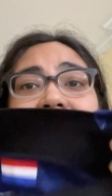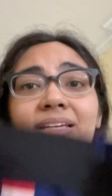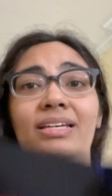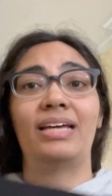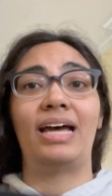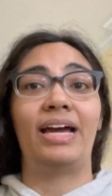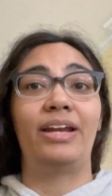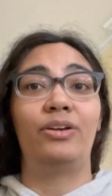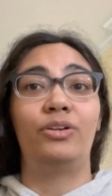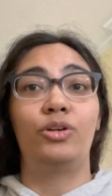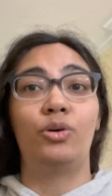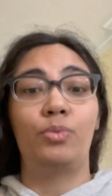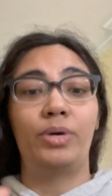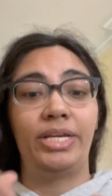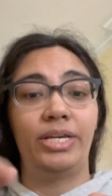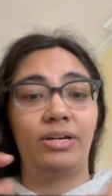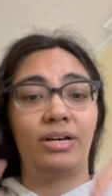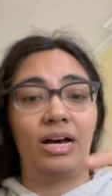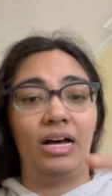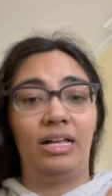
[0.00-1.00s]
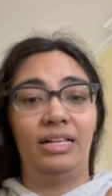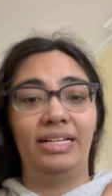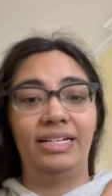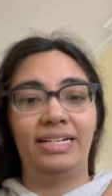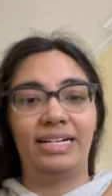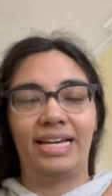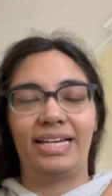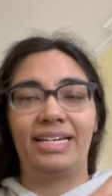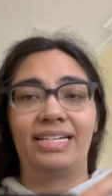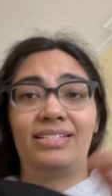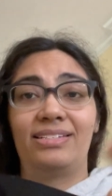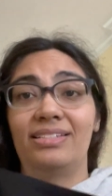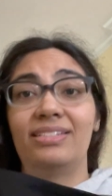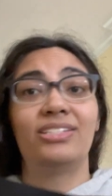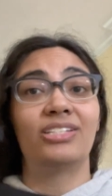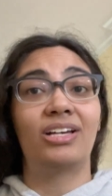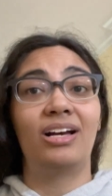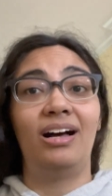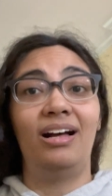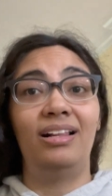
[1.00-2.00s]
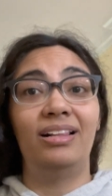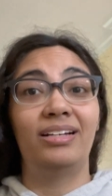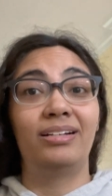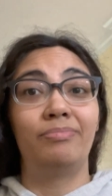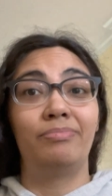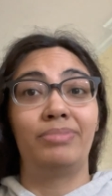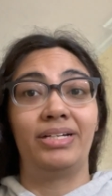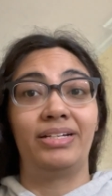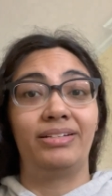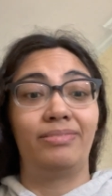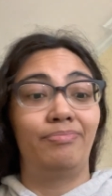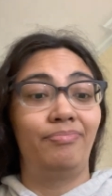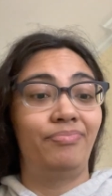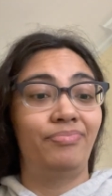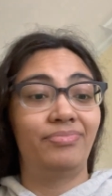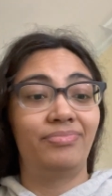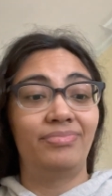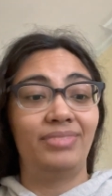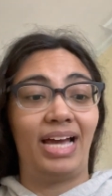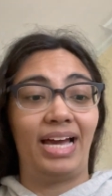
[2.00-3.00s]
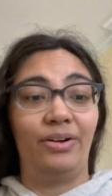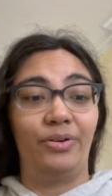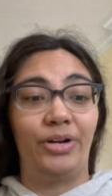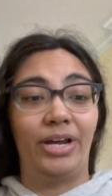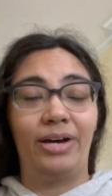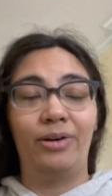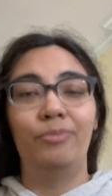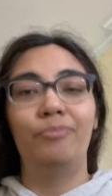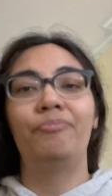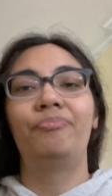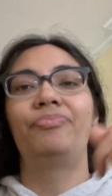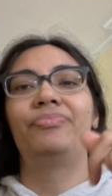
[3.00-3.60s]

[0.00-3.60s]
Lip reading: I don't know what you call it. I guess it's a collar, but I don't know.